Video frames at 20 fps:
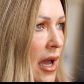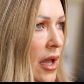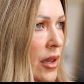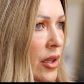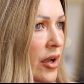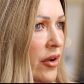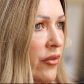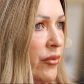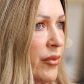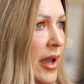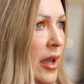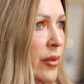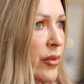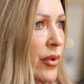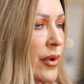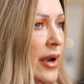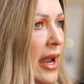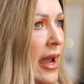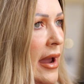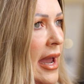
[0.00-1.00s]
a lot of people
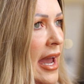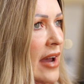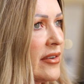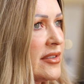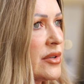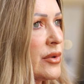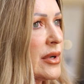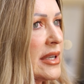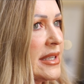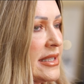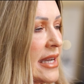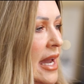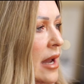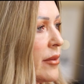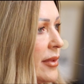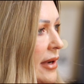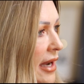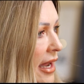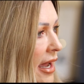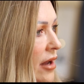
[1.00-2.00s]
now have to
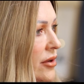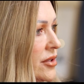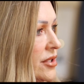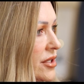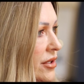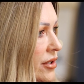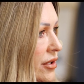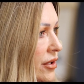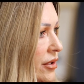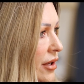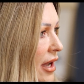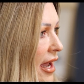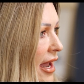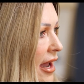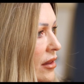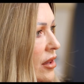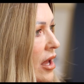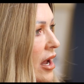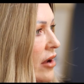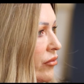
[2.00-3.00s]
adapt now to how
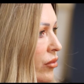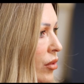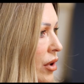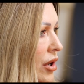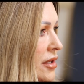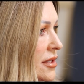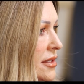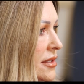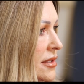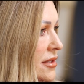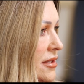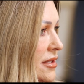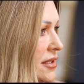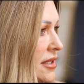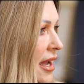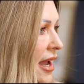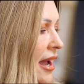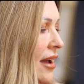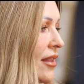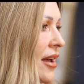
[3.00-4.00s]
life was, mm. to
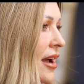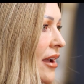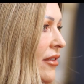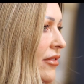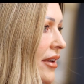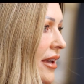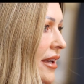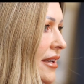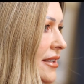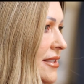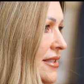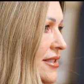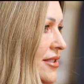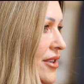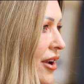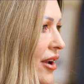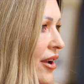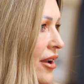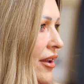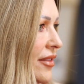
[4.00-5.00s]
how life is.
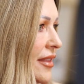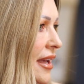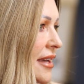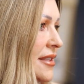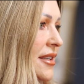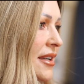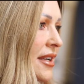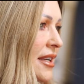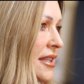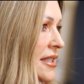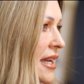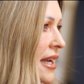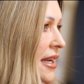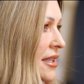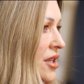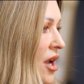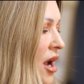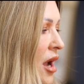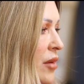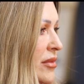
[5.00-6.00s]
So that's going to take
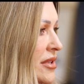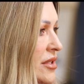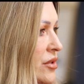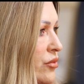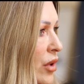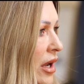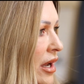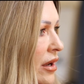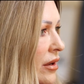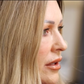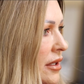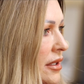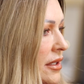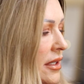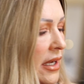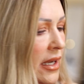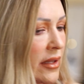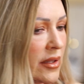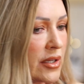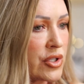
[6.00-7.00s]
time as well. And
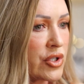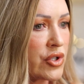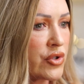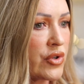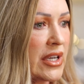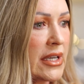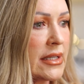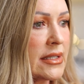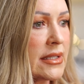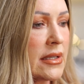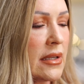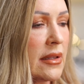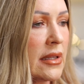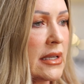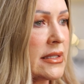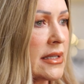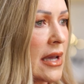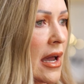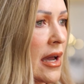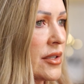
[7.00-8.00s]
yeah, the streets and
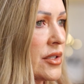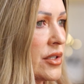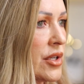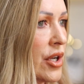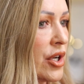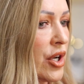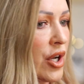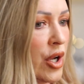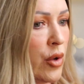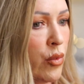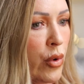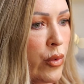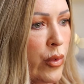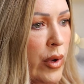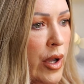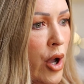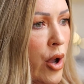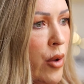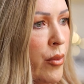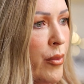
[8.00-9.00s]
there's the uncertainty. Will we
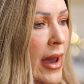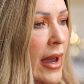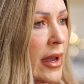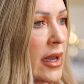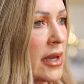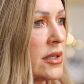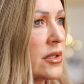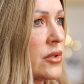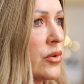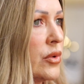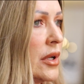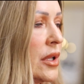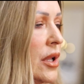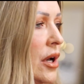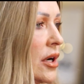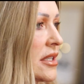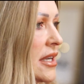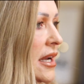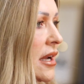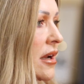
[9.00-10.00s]
go back into a
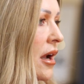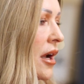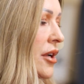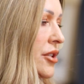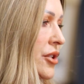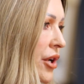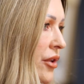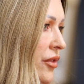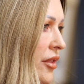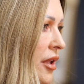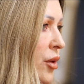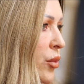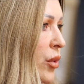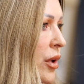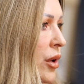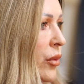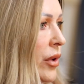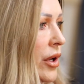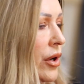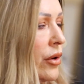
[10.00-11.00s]
lockdown? I don't think we
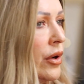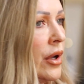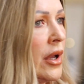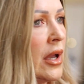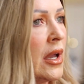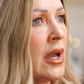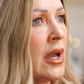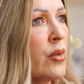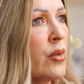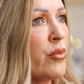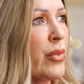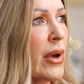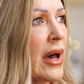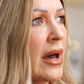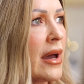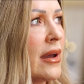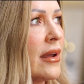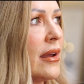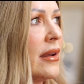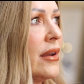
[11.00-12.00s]
mm. will
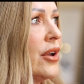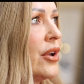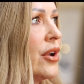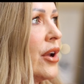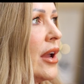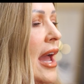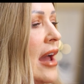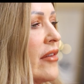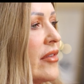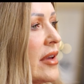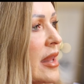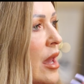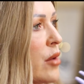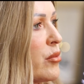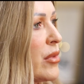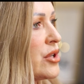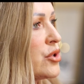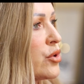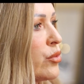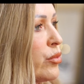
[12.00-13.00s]
but you know having that
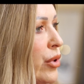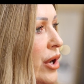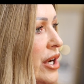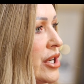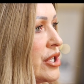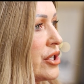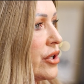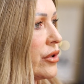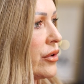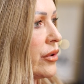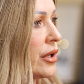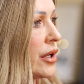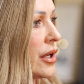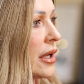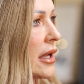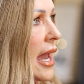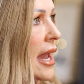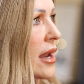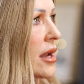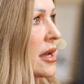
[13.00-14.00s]
mental pressure and
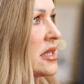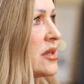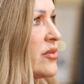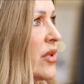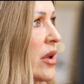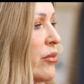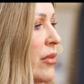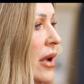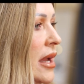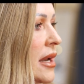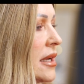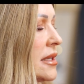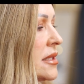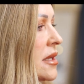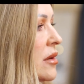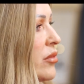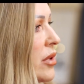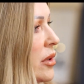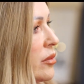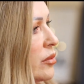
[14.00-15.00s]
can i spend money
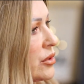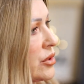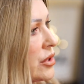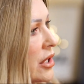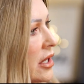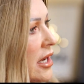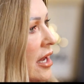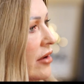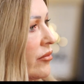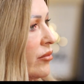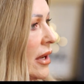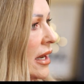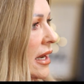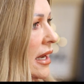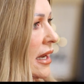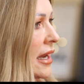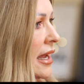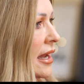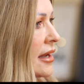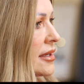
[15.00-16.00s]
some people don't have money
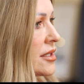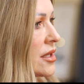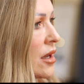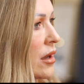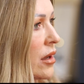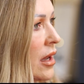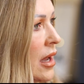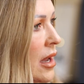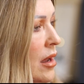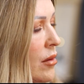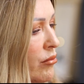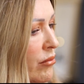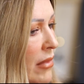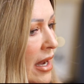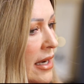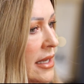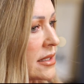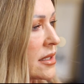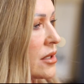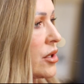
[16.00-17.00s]
now so
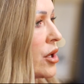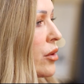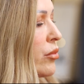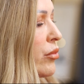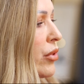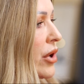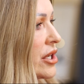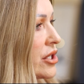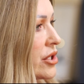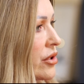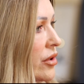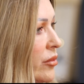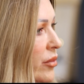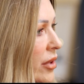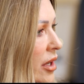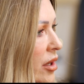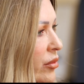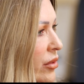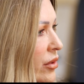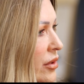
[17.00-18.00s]
money's a lot of pressure on
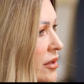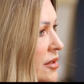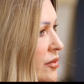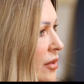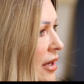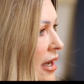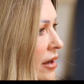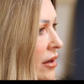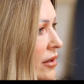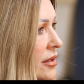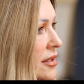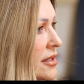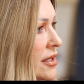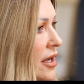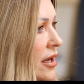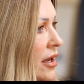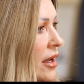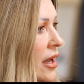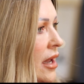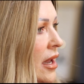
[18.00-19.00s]
people as well
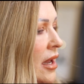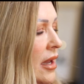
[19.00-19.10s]
so